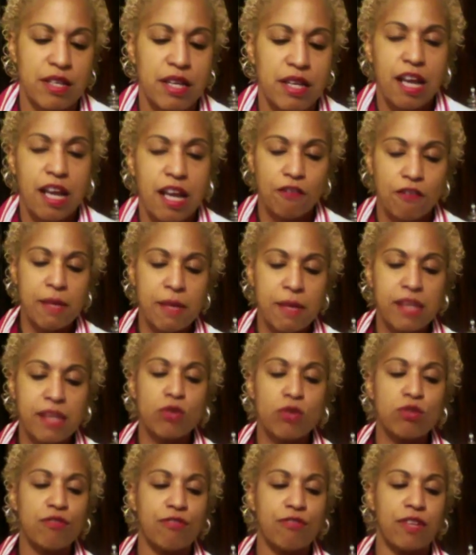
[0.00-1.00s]
If you make
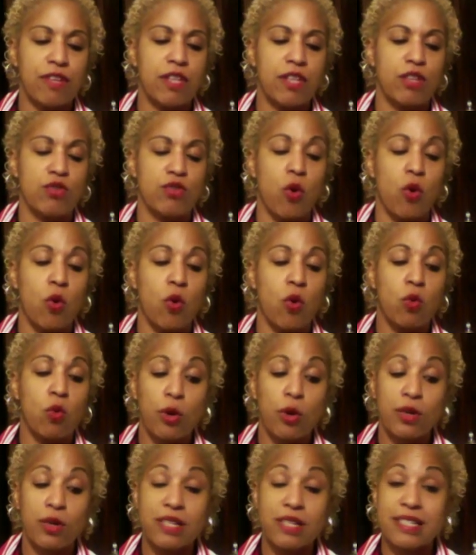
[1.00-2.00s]
those feelings or
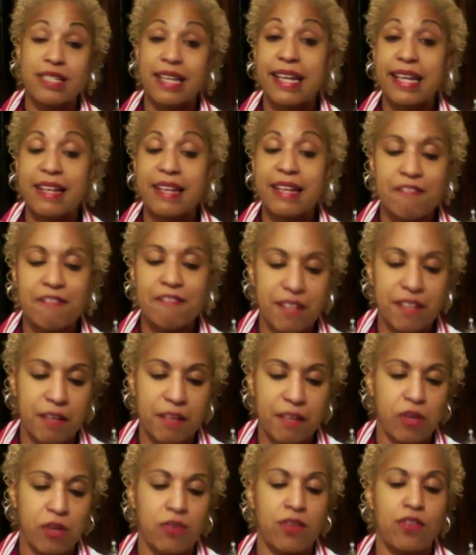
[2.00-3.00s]
worries infinite,
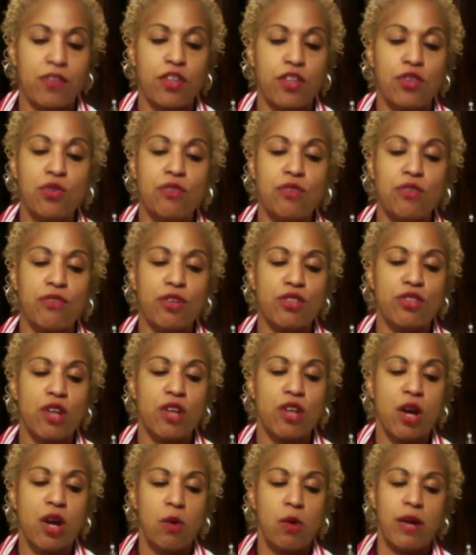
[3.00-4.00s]
bigger than the universe,
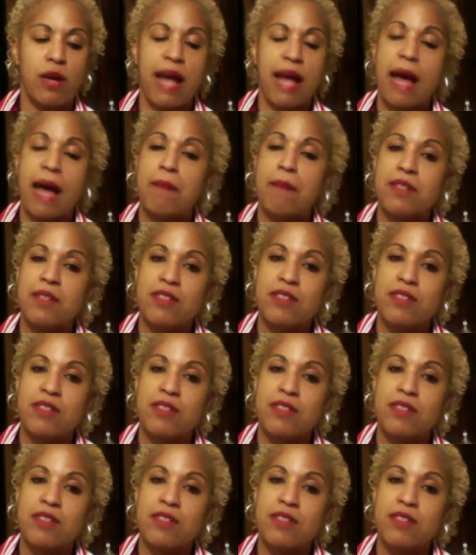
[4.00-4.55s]
what happens to